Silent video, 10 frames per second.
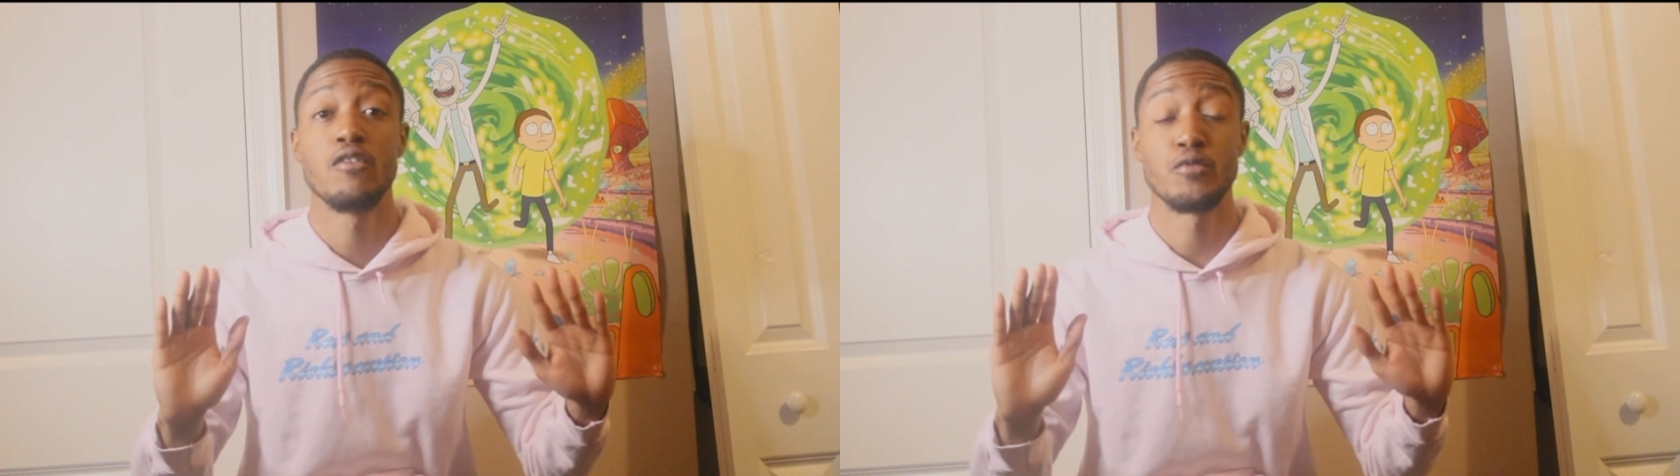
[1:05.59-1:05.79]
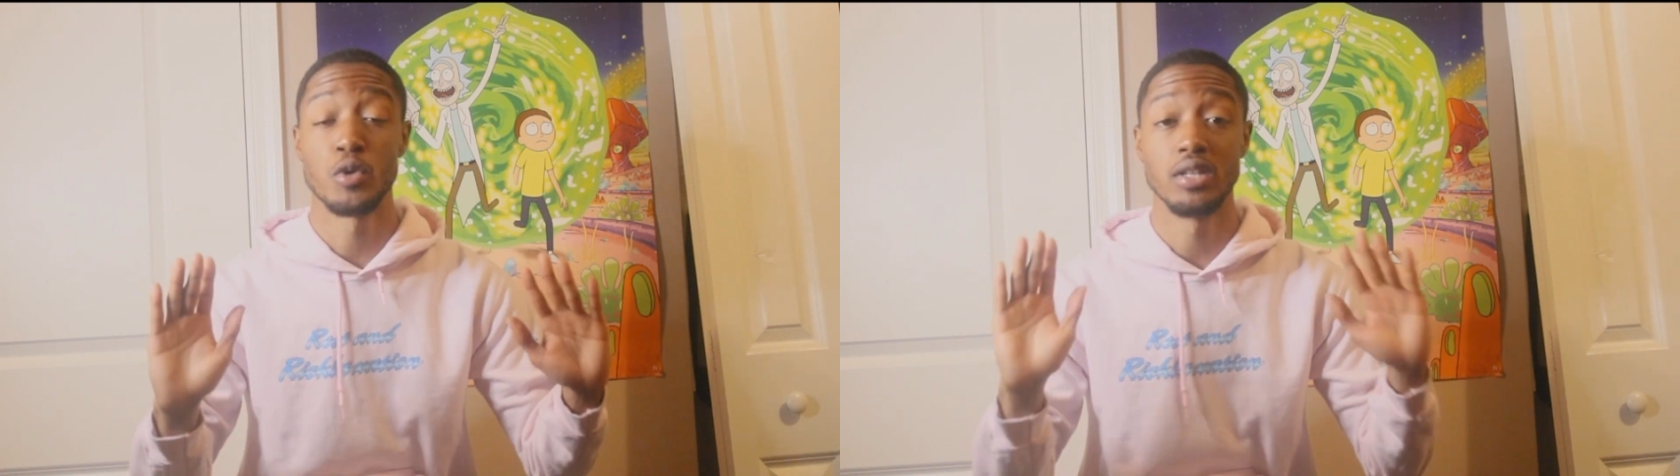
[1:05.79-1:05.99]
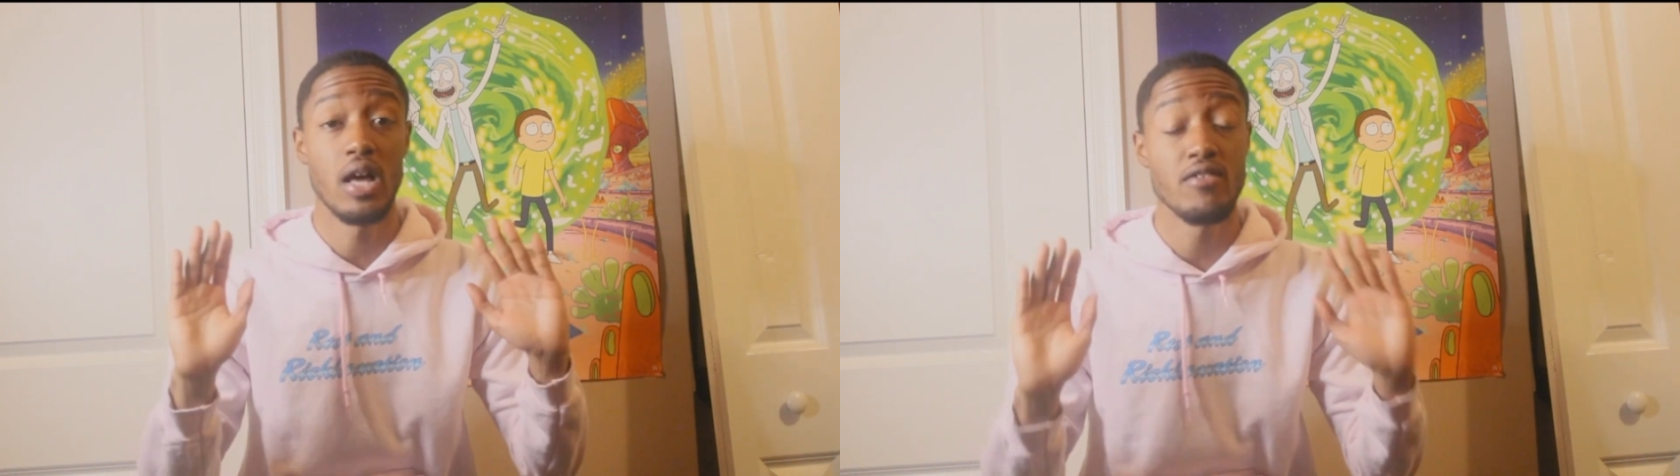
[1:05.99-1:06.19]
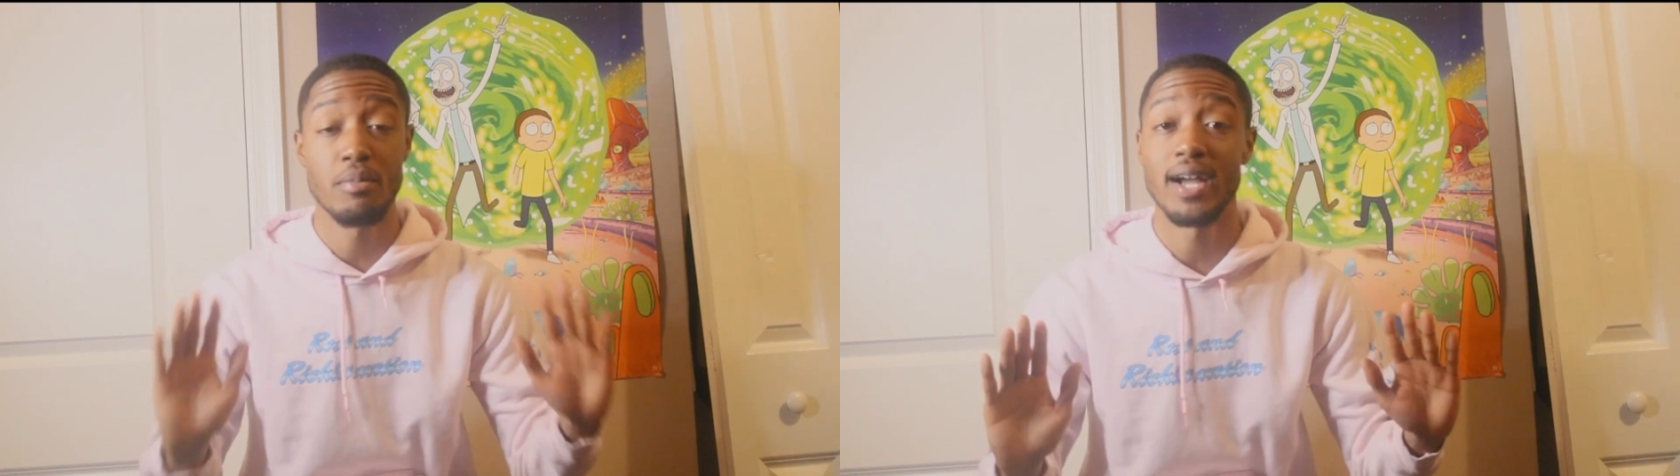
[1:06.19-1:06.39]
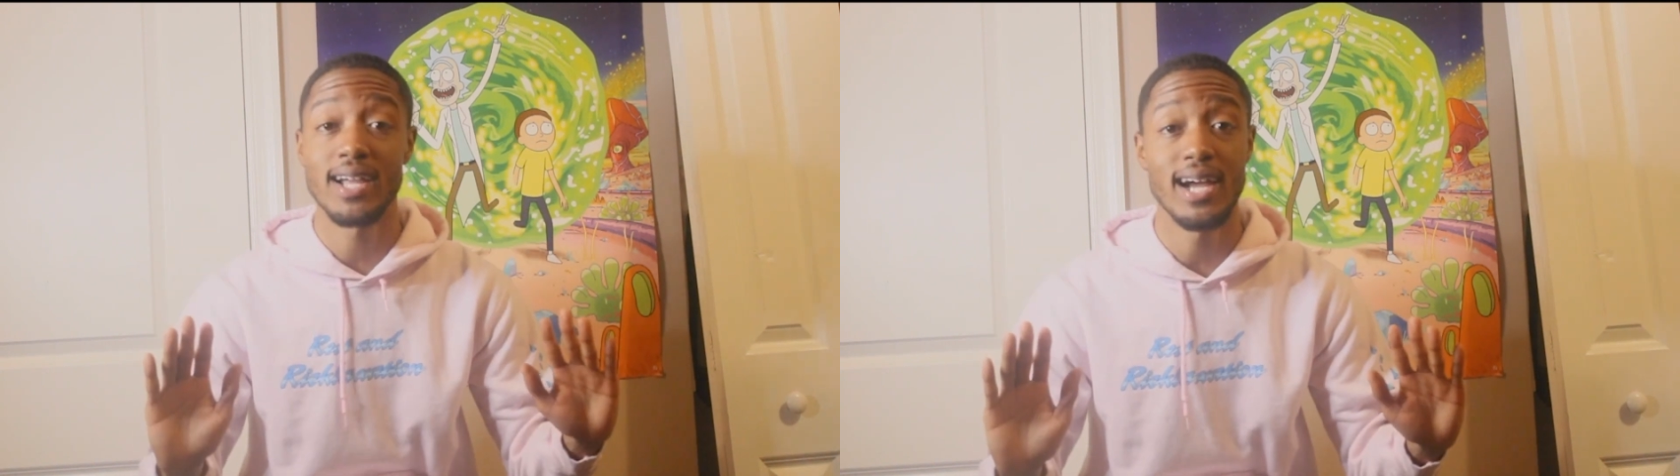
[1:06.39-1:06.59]
for loving
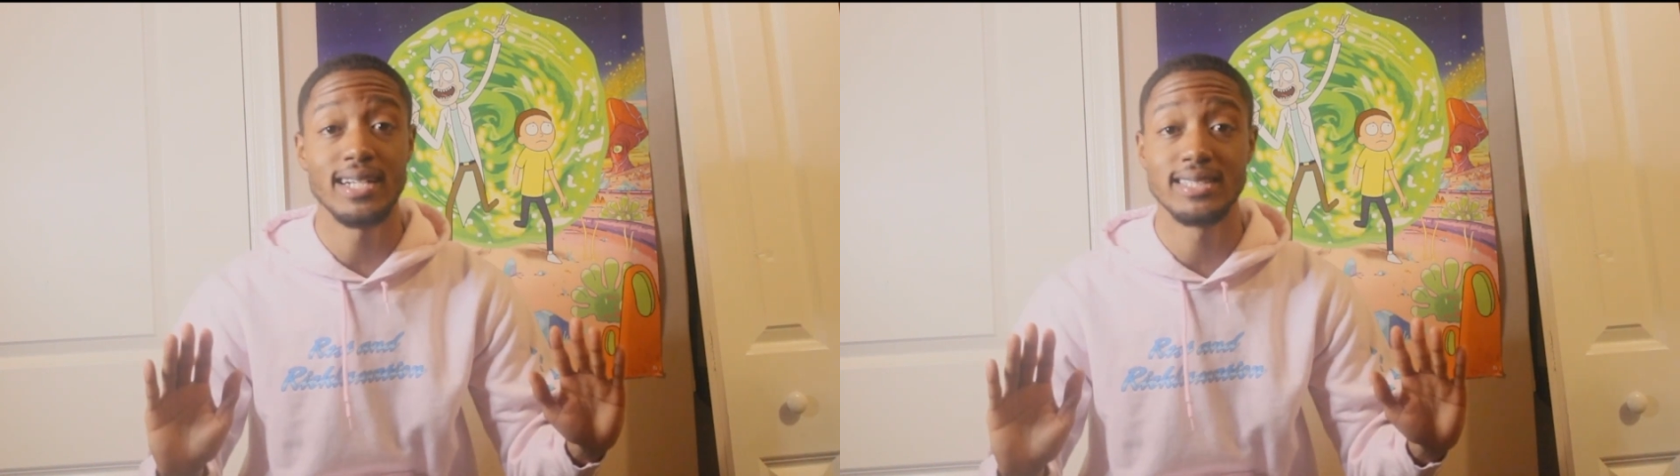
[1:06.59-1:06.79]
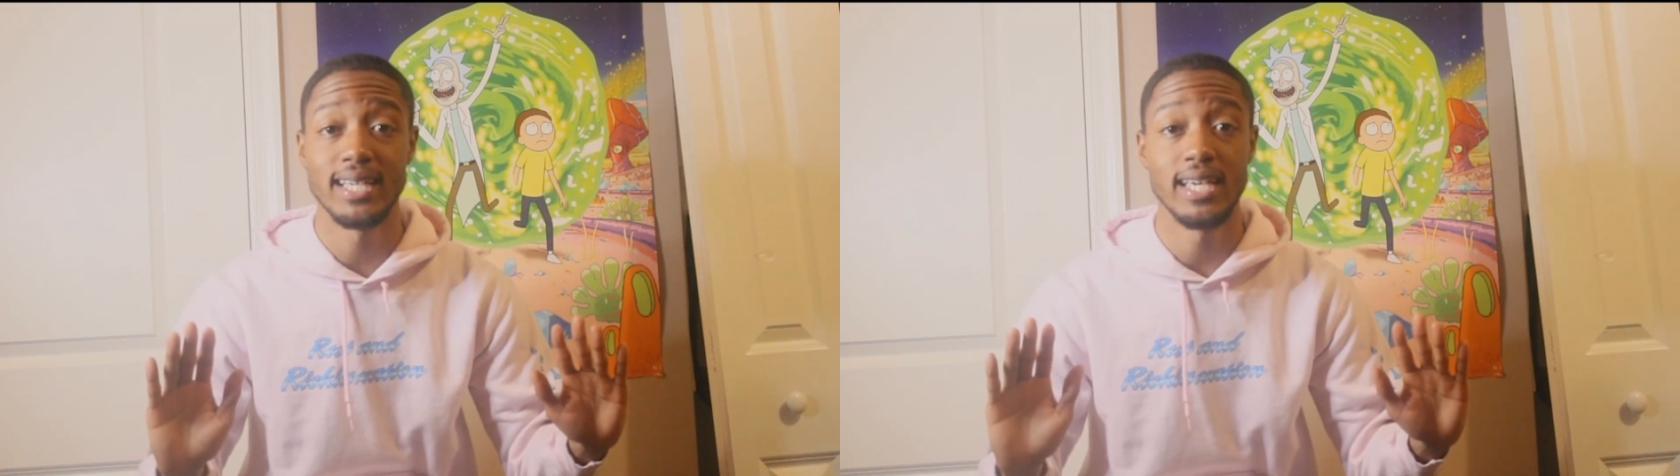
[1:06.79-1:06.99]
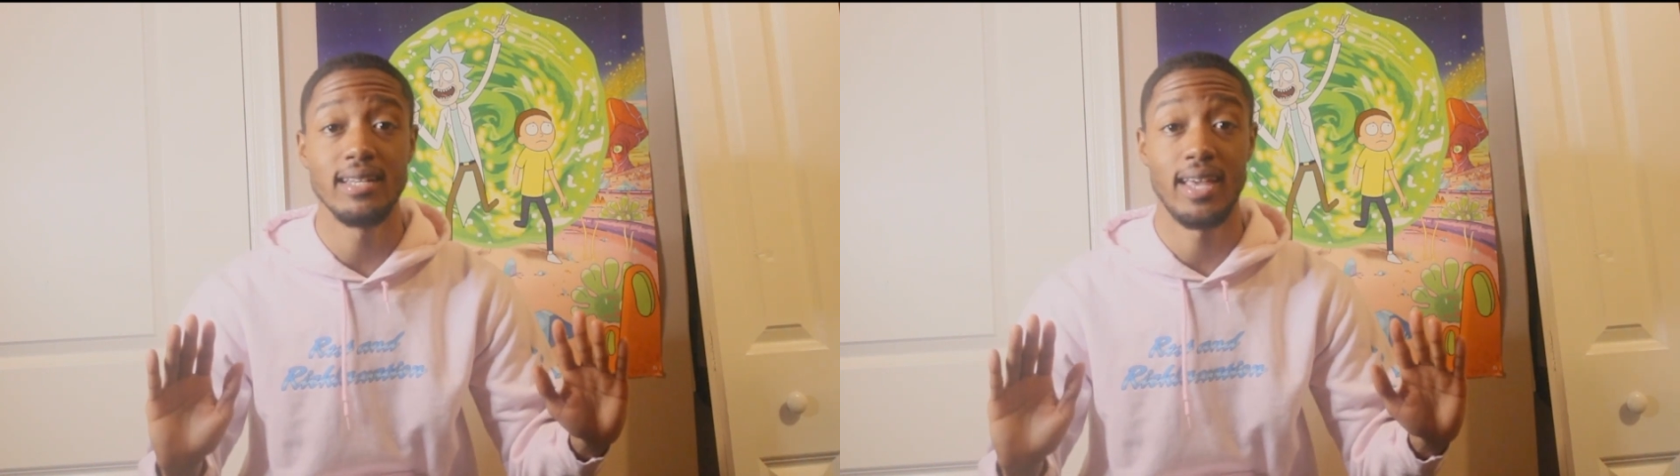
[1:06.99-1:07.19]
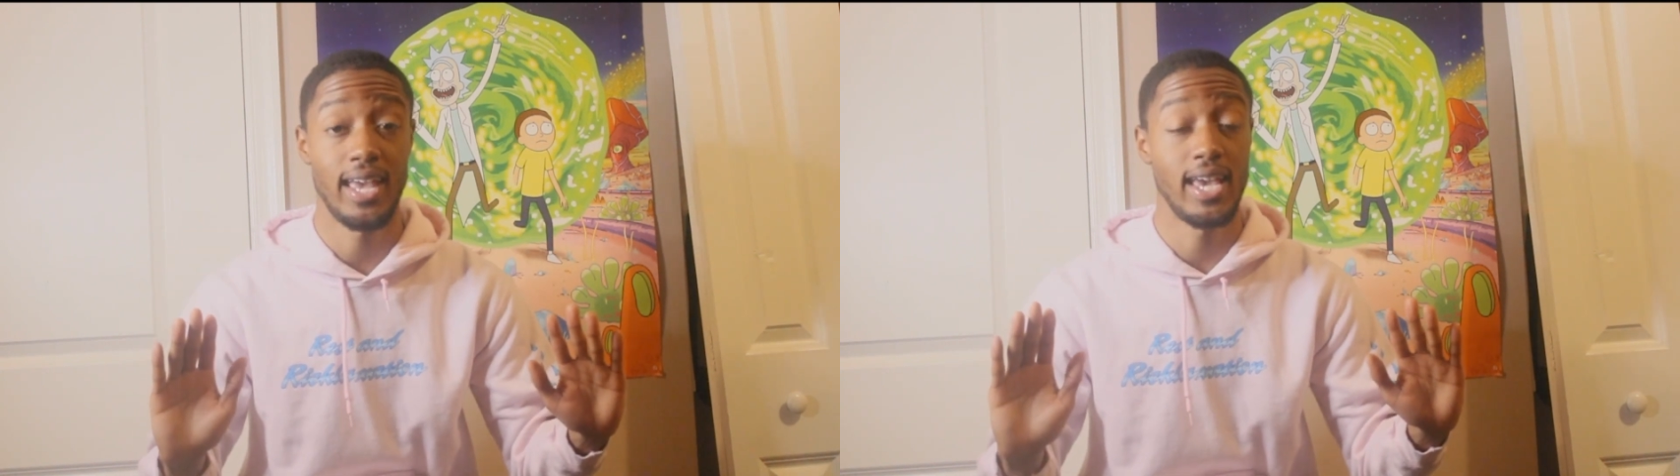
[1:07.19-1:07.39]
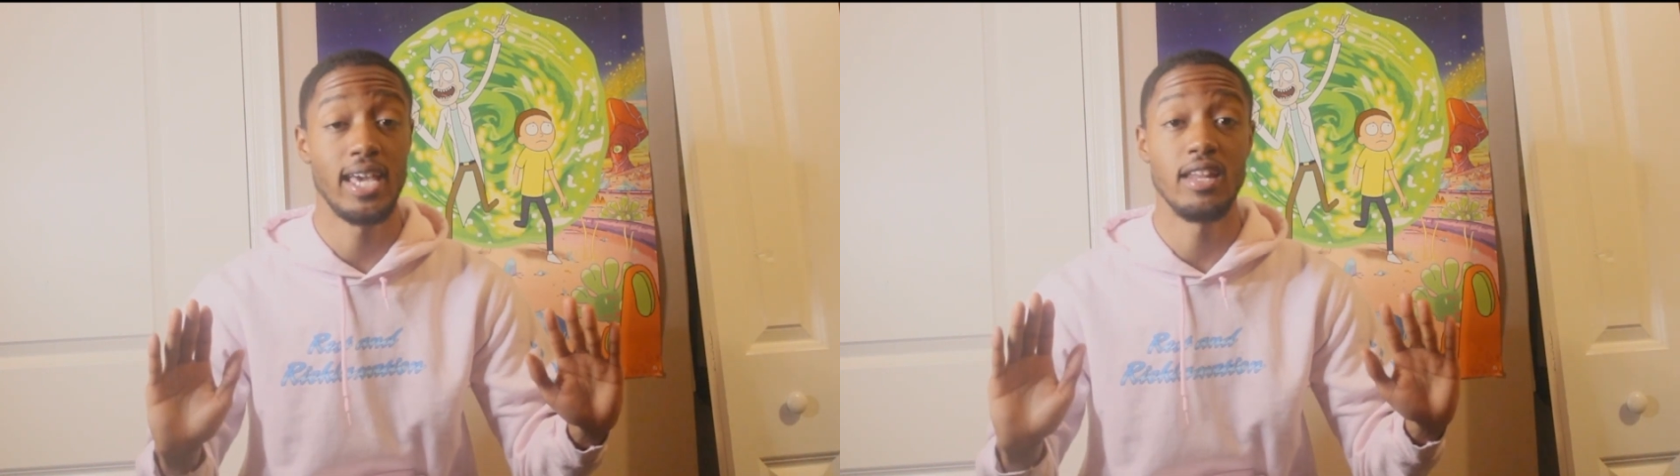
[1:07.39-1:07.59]
my content
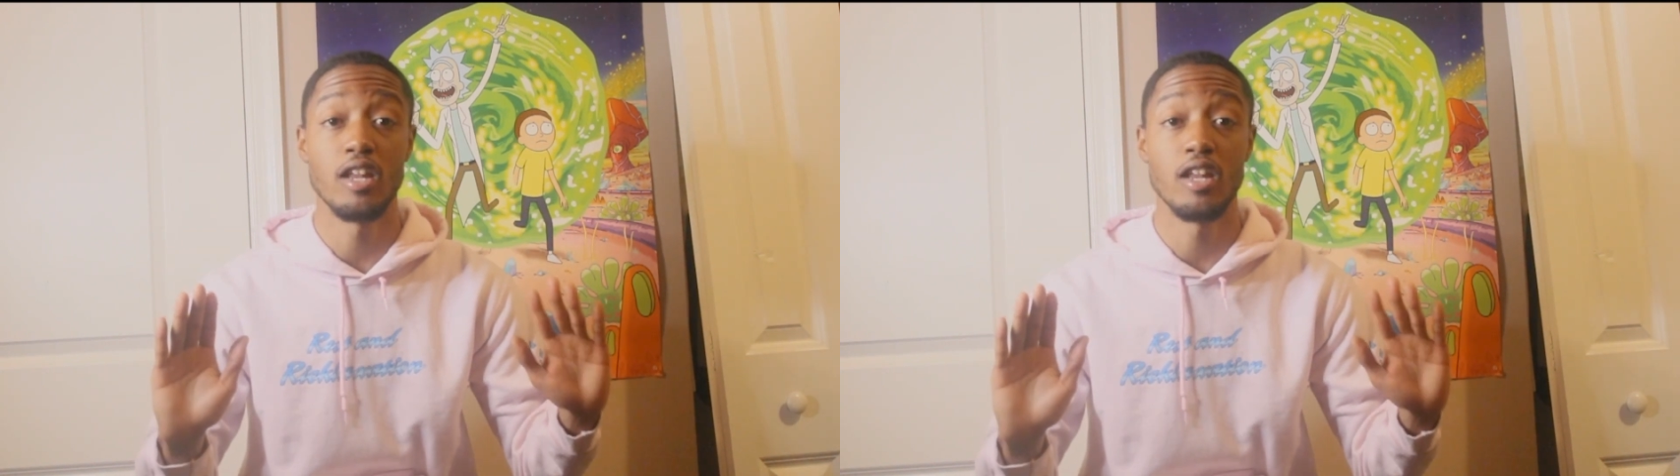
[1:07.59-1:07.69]
and